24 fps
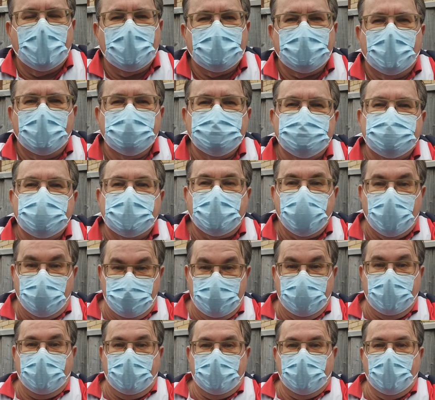and, and to come
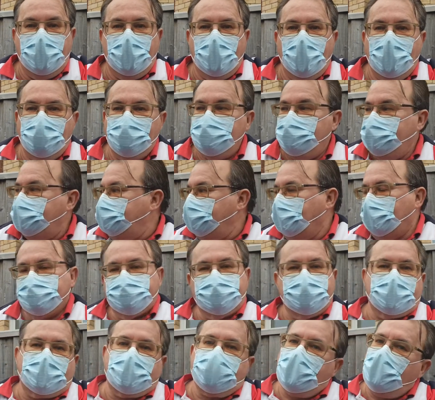here, um, yeah. the,
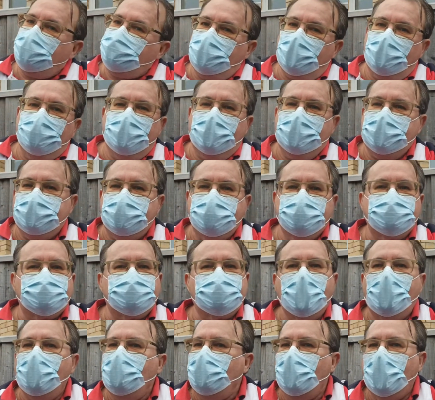the club will make you
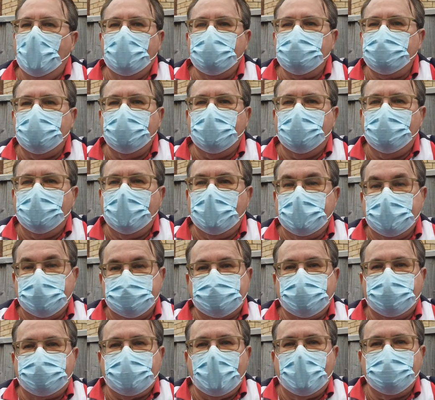so welcome, and it's
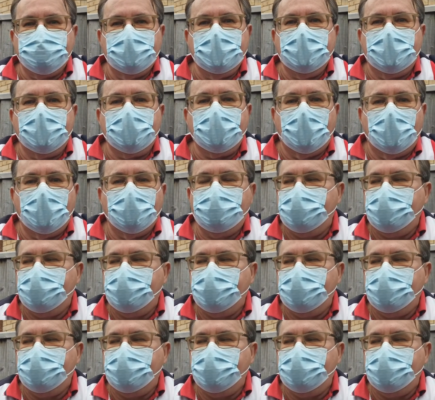yeah. a family club. People